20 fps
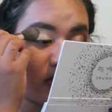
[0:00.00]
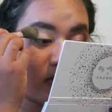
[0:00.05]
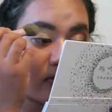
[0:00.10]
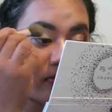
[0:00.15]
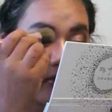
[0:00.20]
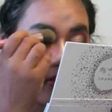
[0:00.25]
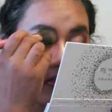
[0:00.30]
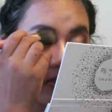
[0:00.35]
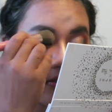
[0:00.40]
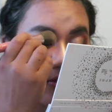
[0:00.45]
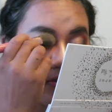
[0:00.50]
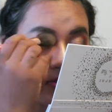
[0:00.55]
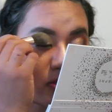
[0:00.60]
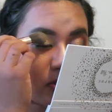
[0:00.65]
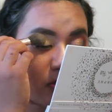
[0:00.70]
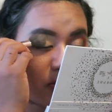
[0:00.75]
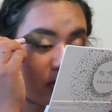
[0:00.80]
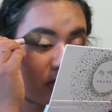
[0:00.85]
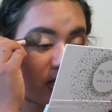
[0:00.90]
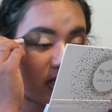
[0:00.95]
Volume
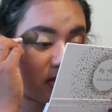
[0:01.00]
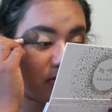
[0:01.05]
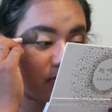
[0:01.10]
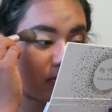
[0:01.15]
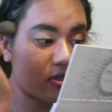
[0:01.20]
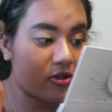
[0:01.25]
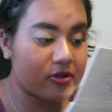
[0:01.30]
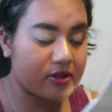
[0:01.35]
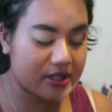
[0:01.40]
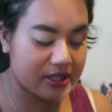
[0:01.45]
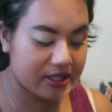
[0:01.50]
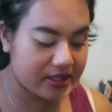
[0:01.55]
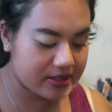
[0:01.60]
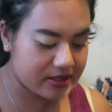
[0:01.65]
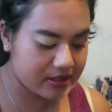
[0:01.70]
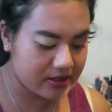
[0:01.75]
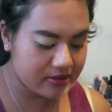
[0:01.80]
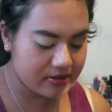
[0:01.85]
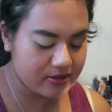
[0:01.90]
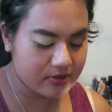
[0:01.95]
2 has a mirror
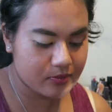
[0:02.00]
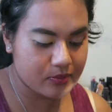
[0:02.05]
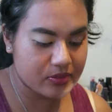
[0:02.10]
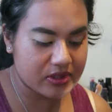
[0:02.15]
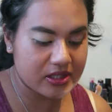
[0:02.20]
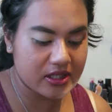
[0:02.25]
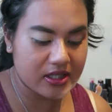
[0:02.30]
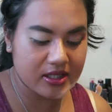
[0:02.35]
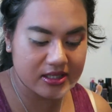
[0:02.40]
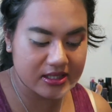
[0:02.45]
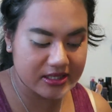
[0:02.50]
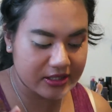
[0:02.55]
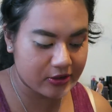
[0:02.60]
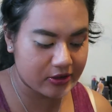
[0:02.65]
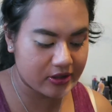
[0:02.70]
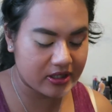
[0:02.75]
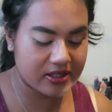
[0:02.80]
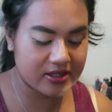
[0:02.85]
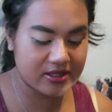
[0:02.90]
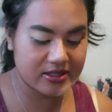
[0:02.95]
either, but luckily
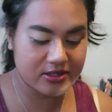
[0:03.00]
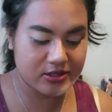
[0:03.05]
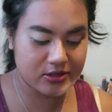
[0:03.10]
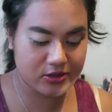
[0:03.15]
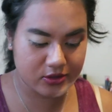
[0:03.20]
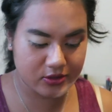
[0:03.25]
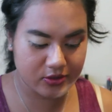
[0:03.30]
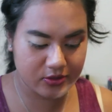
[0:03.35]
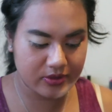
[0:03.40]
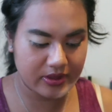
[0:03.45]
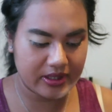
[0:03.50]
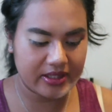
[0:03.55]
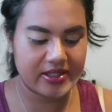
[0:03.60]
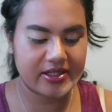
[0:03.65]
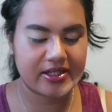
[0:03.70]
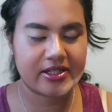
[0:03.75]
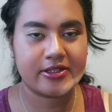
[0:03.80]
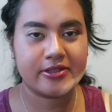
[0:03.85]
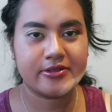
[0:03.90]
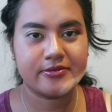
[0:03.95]
her others do, and
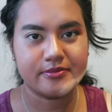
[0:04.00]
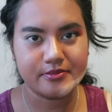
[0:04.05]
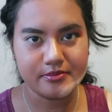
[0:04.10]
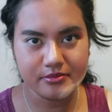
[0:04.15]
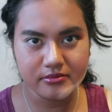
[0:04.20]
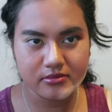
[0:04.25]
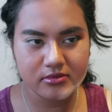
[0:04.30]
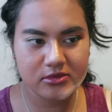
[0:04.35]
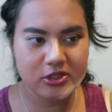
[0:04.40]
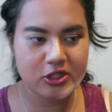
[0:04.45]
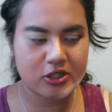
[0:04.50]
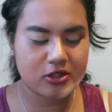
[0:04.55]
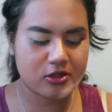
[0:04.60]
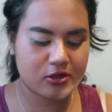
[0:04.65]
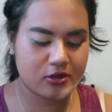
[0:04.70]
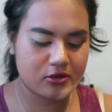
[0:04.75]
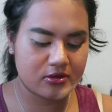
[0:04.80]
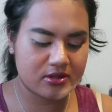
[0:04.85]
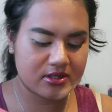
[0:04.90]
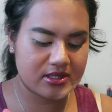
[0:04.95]
I could
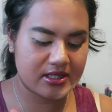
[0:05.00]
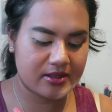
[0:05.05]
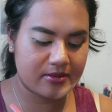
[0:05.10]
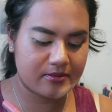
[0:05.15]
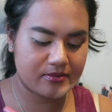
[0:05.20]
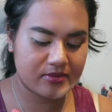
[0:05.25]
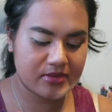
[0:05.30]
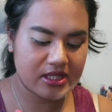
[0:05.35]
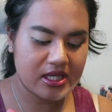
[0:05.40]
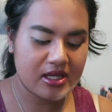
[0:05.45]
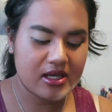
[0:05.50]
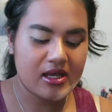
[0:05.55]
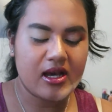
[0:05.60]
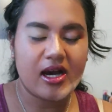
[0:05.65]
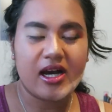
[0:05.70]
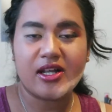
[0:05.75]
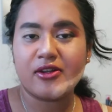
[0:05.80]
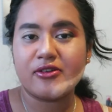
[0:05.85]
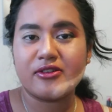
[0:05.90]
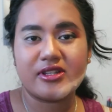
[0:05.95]
just use them.
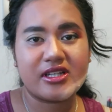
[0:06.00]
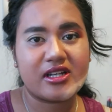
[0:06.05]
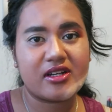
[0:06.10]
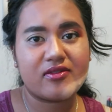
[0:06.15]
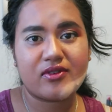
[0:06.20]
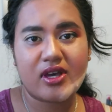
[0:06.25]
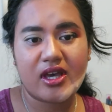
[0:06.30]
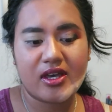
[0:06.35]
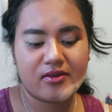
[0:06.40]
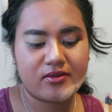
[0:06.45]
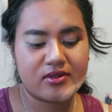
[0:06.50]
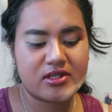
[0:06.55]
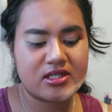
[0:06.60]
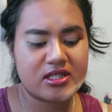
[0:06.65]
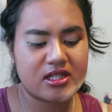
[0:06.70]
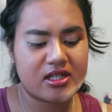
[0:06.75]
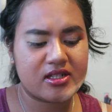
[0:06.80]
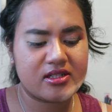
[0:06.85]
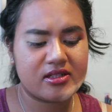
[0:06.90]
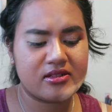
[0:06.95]
I don't think I've ever
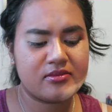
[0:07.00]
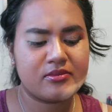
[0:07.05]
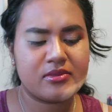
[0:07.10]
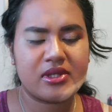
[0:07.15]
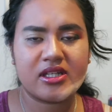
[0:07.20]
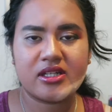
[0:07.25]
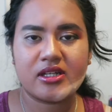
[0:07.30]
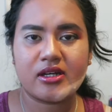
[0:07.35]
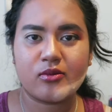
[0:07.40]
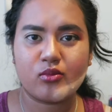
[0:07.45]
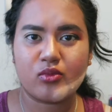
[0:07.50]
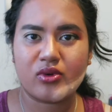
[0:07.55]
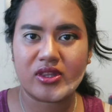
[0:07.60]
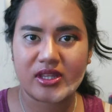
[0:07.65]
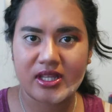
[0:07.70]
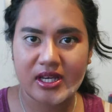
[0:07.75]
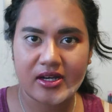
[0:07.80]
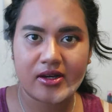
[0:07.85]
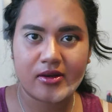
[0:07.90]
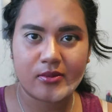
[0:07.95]
done makeup
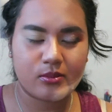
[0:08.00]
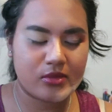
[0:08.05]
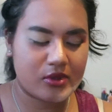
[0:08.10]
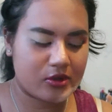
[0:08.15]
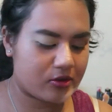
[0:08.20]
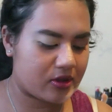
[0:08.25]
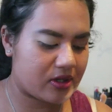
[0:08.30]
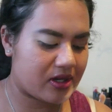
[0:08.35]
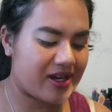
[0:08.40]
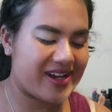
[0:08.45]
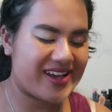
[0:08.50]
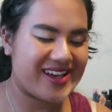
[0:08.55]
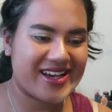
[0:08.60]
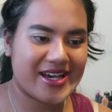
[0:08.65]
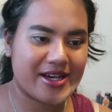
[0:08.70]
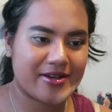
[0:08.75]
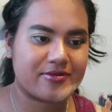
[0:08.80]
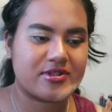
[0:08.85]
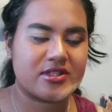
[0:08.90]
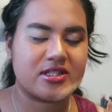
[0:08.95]
without a mirror. I
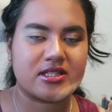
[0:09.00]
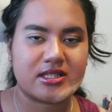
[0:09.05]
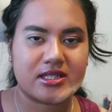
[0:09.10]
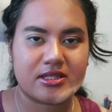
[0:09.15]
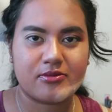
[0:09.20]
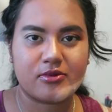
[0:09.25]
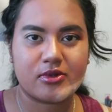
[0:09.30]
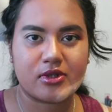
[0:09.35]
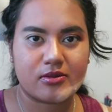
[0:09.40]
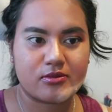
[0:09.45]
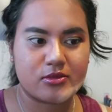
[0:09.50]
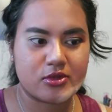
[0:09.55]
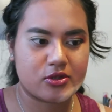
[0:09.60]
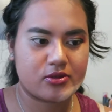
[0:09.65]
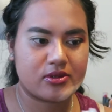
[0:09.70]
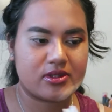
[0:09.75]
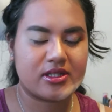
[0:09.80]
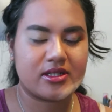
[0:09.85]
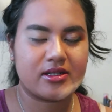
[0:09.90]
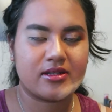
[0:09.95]
have to see what I'm
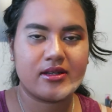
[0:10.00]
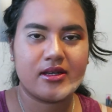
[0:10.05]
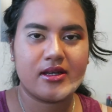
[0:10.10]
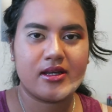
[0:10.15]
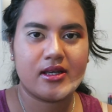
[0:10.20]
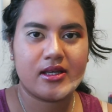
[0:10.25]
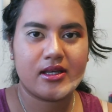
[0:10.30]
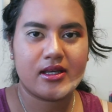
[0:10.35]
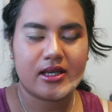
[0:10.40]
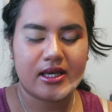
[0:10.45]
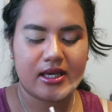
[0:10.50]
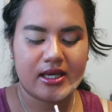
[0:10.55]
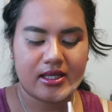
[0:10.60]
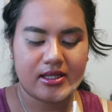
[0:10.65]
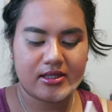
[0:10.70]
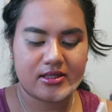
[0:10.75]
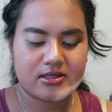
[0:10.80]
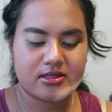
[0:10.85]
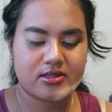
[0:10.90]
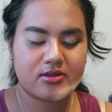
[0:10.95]
doing
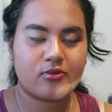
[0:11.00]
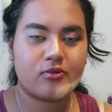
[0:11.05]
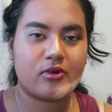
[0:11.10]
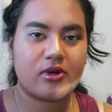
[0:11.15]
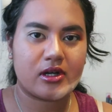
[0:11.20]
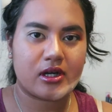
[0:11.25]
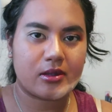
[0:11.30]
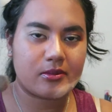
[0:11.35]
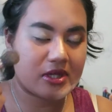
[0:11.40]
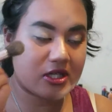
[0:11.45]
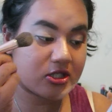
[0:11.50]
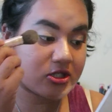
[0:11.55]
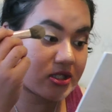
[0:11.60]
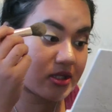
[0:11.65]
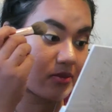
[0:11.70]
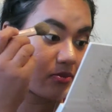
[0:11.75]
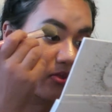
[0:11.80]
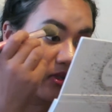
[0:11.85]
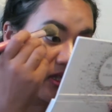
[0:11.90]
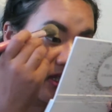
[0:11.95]
and where I'm
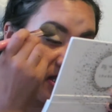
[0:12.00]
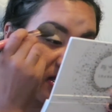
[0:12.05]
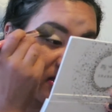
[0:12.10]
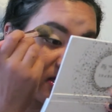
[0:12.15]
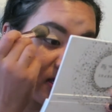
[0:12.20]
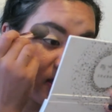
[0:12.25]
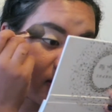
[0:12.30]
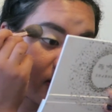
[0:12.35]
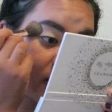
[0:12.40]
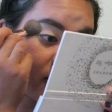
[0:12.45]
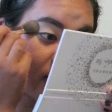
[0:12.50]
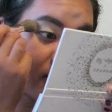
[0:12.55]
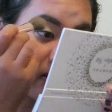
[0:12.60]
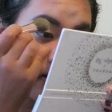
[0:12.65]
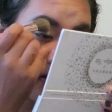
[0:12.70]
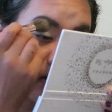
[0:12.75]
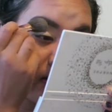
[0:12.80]
actually placing